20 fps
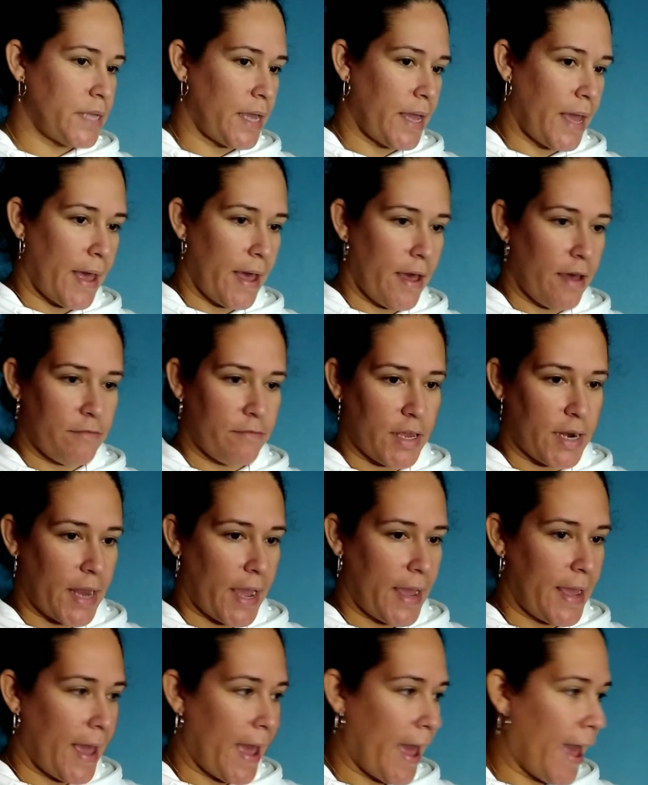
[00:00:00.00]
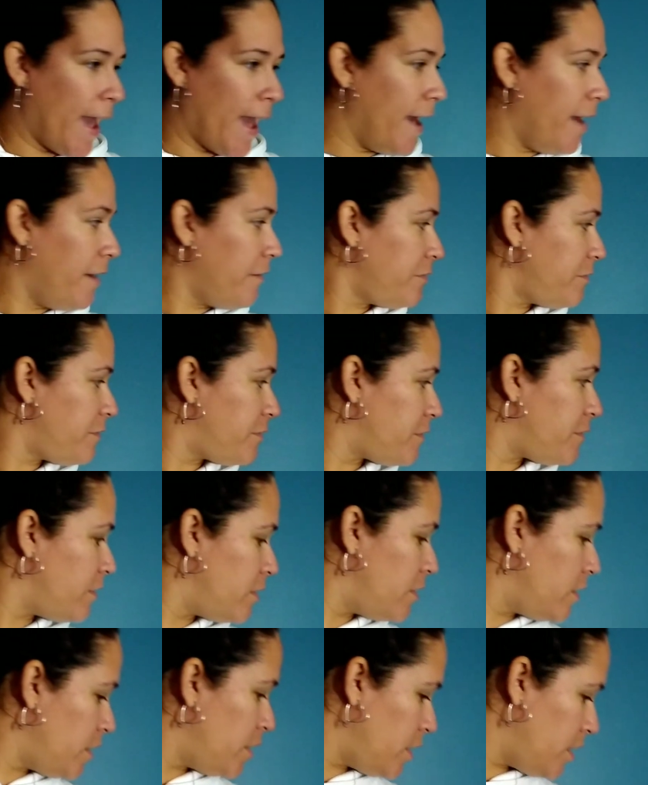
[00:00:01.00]
they have and I have
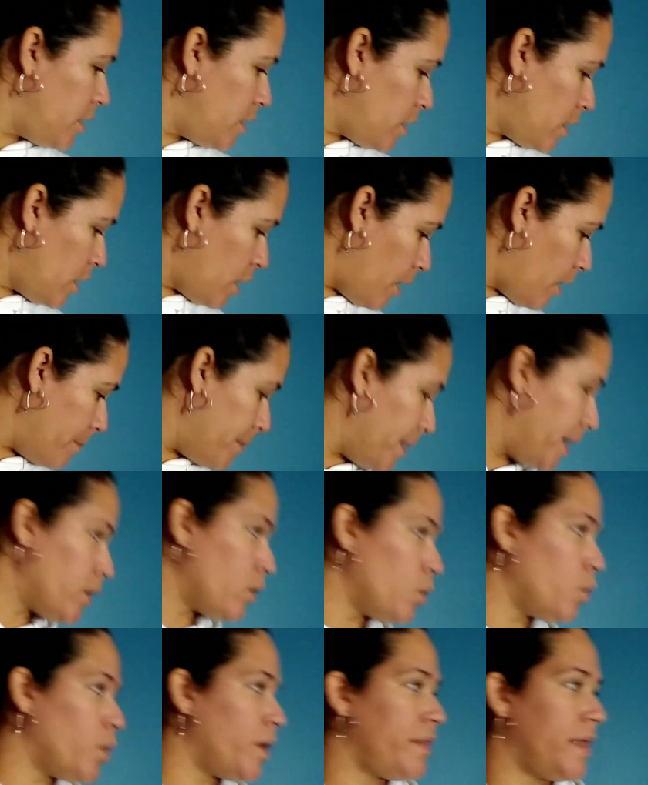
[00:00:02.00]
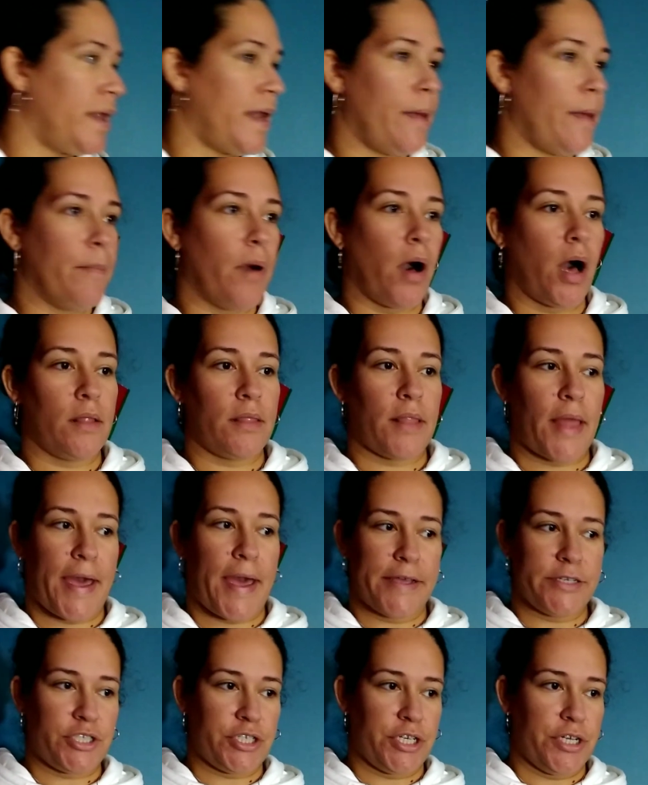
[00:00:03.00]
a metal one that I bought
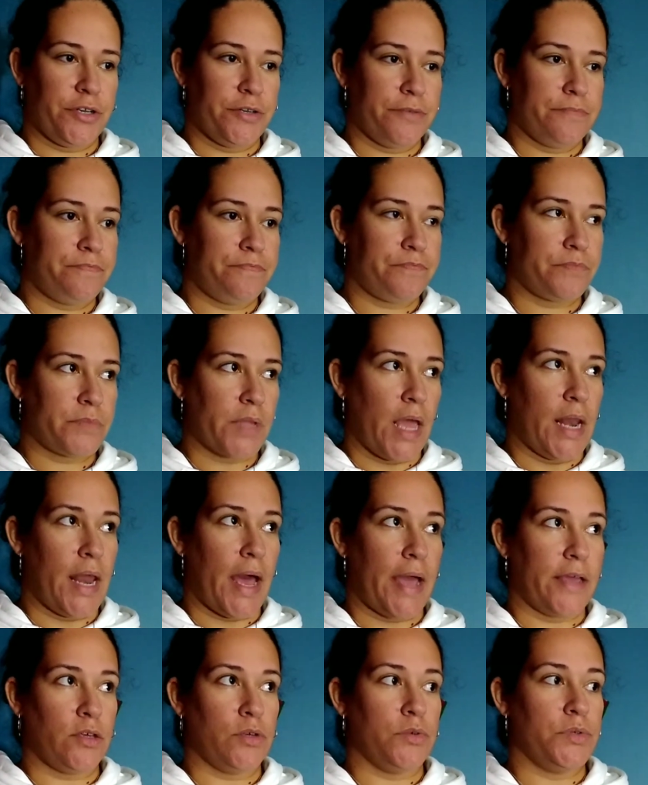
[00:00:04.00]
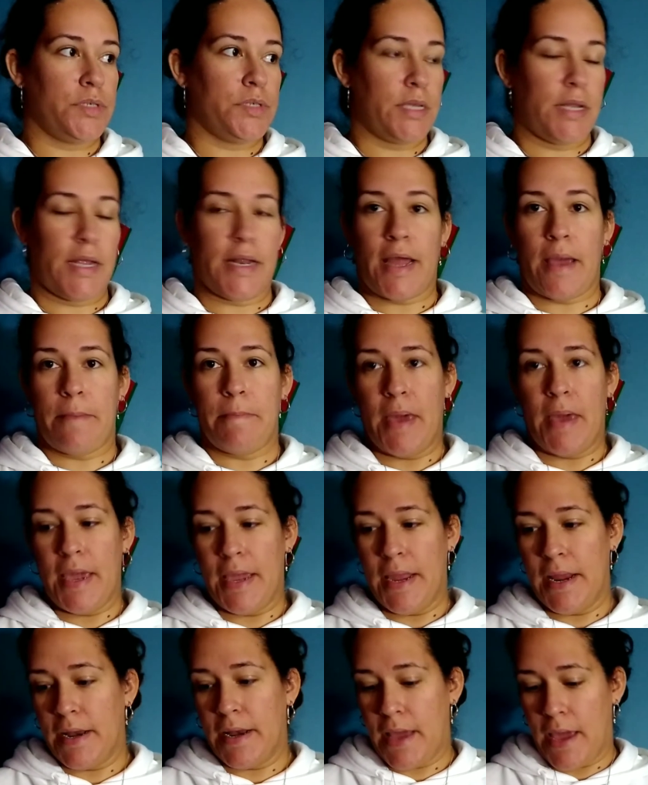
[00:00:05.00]
last year and I used it and I
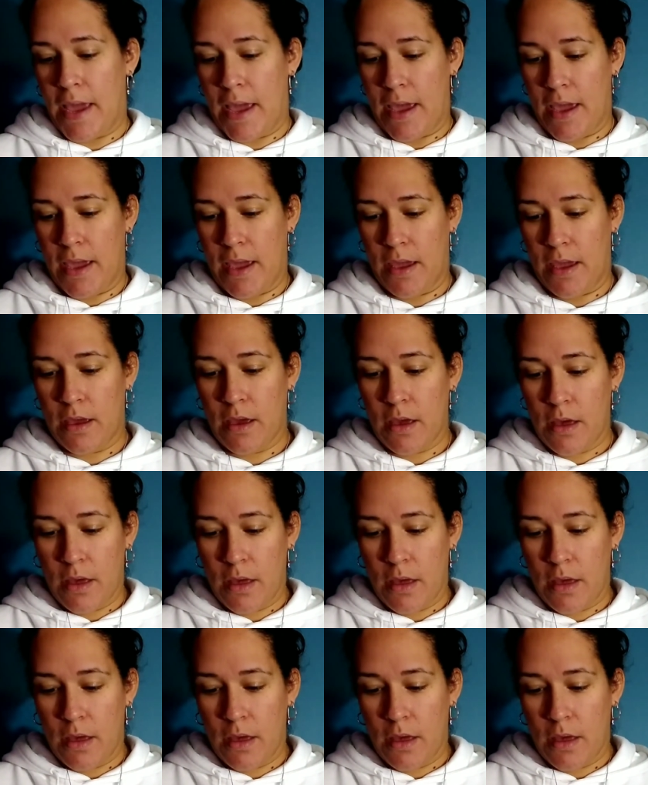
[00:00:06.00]
made a